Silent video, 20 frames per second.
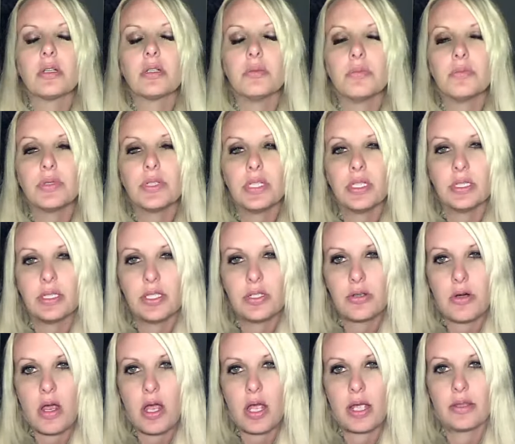completely
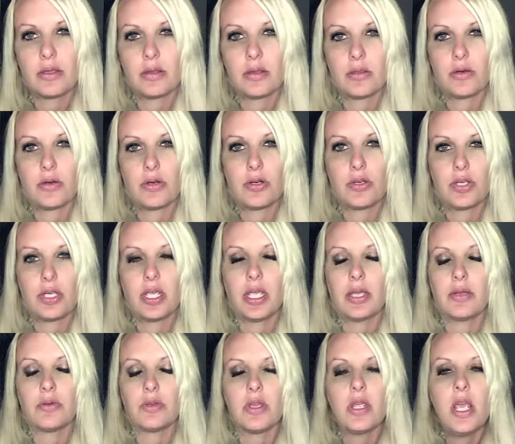dry thoroughly
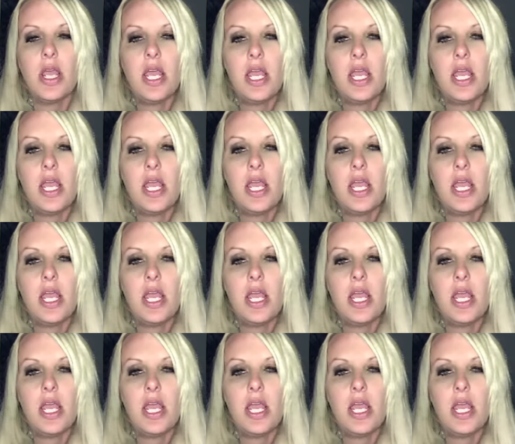and